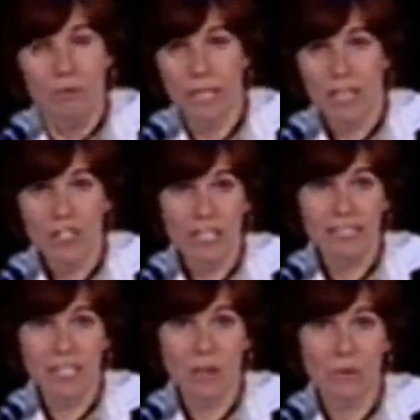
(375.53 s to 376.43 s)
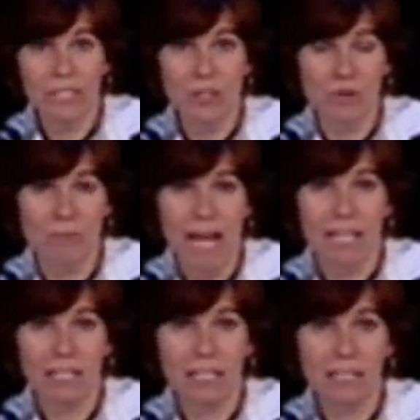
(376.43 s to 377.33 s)
Production has increased
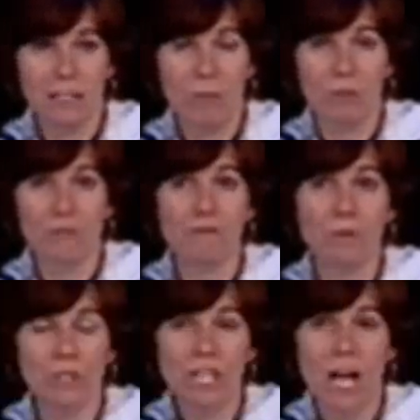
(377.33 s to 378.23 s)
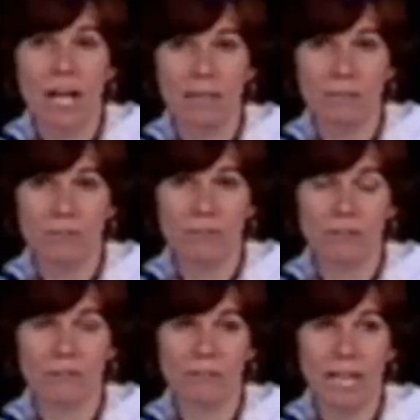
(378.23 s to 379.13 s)
dramatically, almost four times
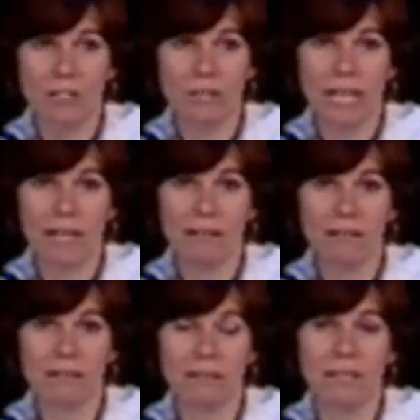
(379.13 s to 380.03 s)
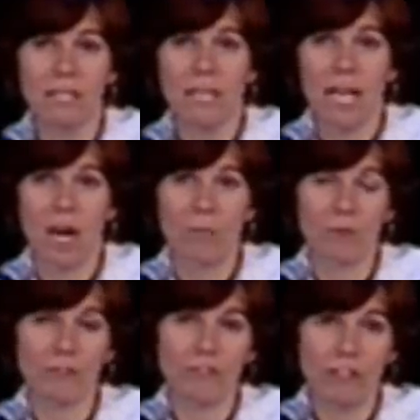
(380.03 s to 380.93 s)
for natural gas and
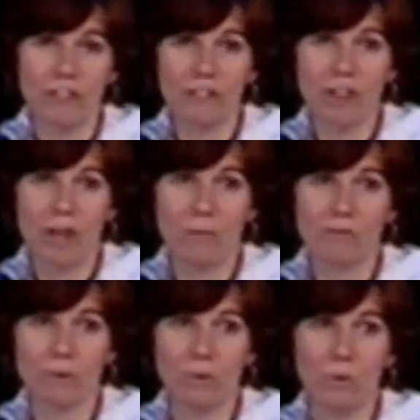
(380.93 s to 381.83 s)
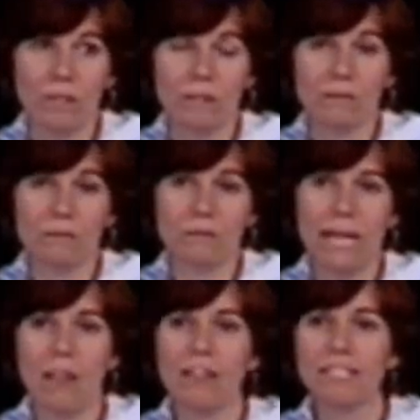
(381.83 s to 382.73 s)
almost six times for oil.
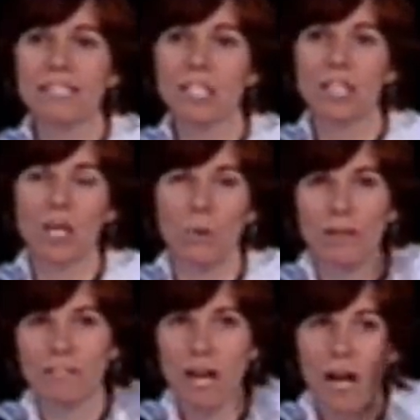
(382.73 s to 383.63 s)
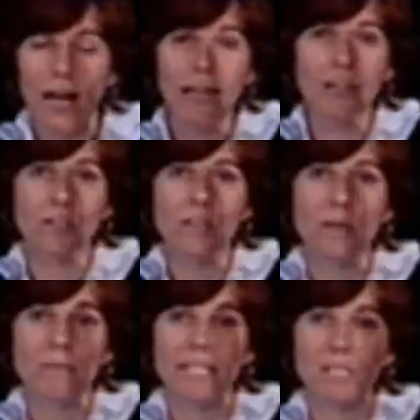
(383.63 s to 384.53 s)
Now, this is going to go even higher
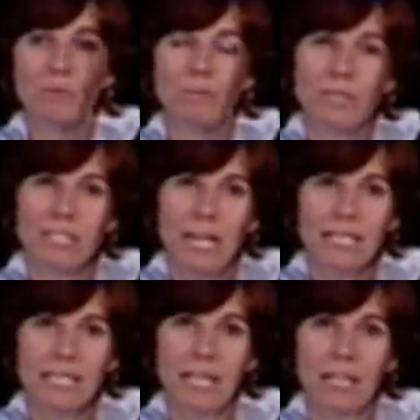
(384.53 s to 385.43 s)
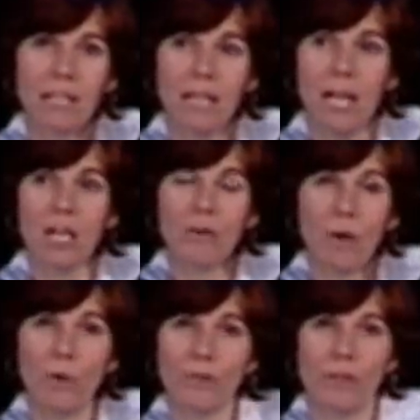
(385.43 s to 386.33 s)
because we're projecting a
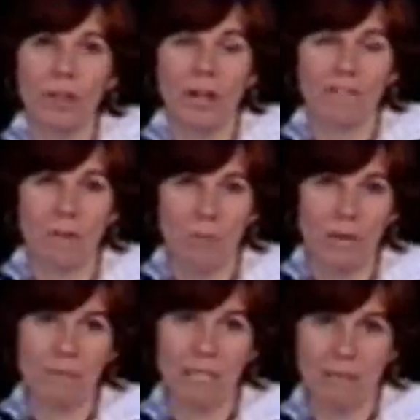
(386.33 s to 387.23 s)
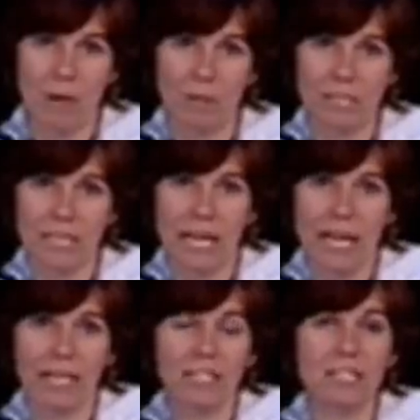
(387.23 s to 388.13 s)
growth from 1 million barrels a
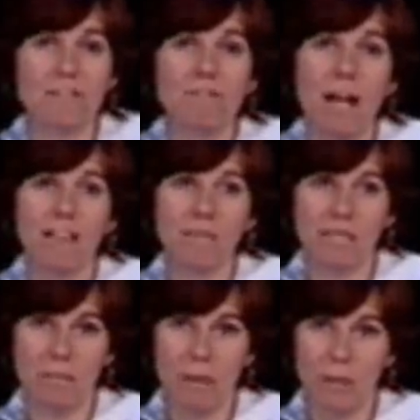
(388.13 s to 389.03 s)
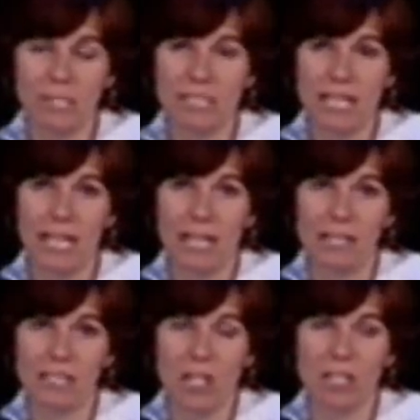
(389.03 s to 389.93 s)
day to 5 million barrels a day out
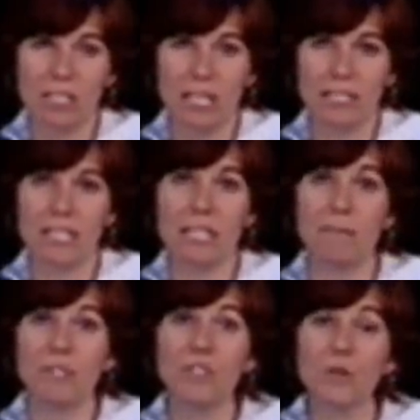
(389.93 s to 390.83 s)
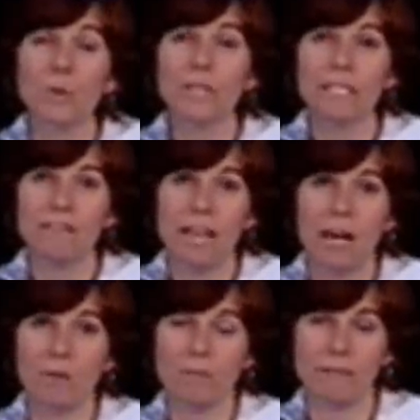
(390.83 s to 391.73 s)
of the tar sands, and the majority of
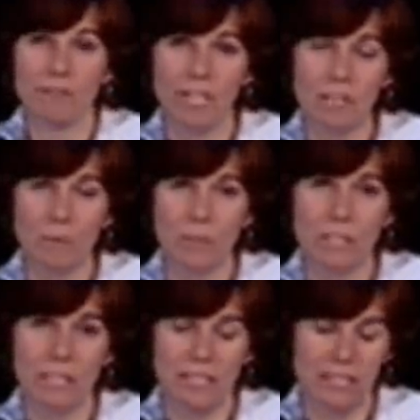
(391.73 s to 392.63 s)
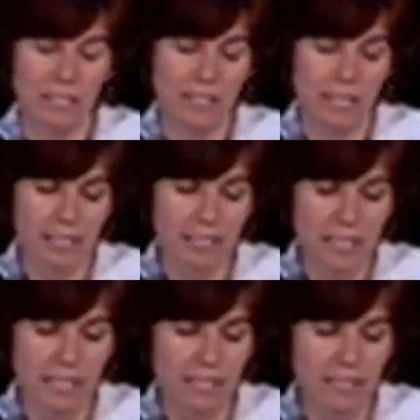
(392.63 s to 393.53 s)
that will be for export to the, to the United
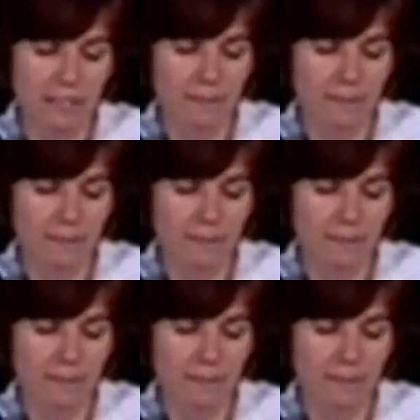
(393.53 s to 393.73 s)
States.